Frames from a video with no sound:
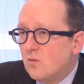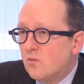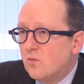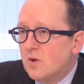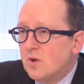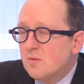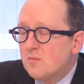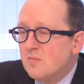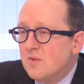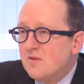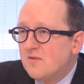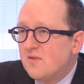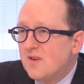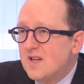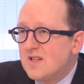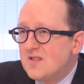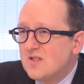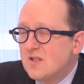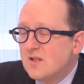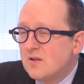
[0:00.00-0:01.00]
will be
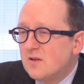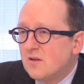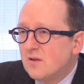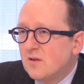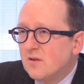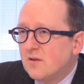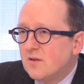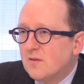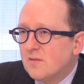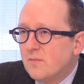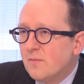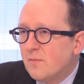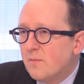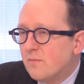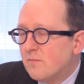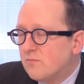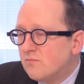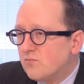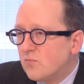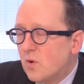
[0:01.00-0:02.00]

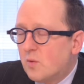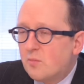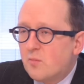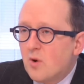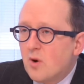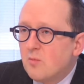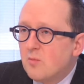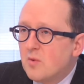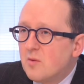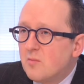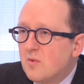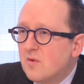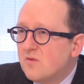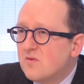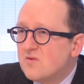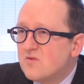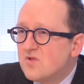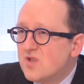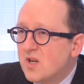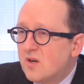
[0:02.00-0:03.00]
facing a problem
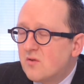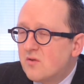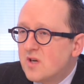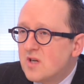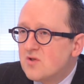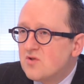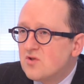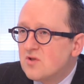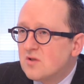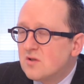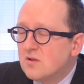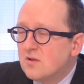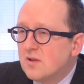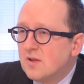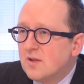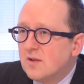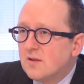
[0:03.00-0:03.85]
of generation